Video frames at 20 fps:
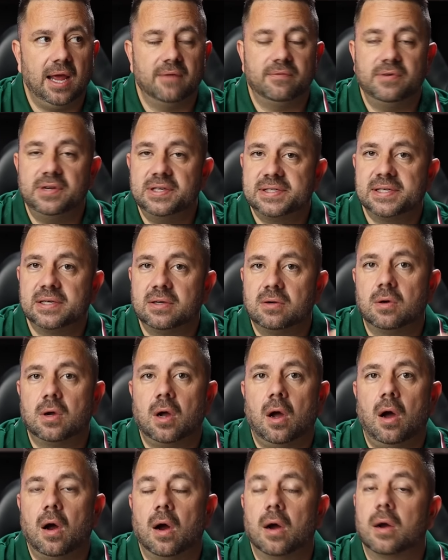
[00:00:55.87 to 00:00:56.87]
every single
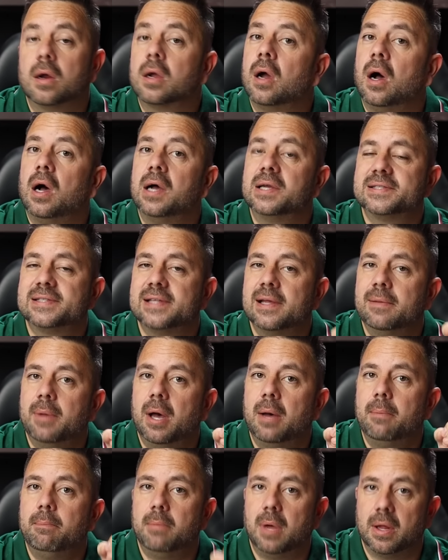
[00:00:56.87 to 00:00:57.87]
car costs them
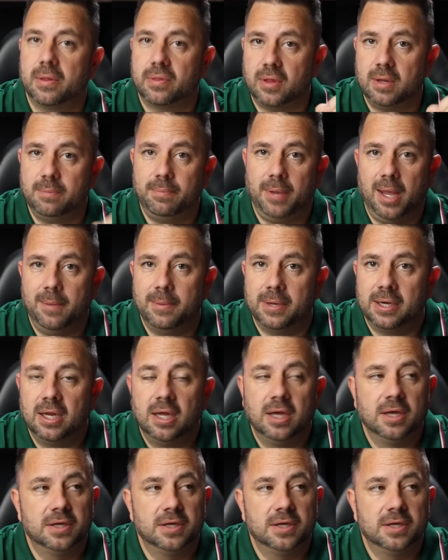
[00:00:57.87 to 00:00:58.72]
a monthly payment.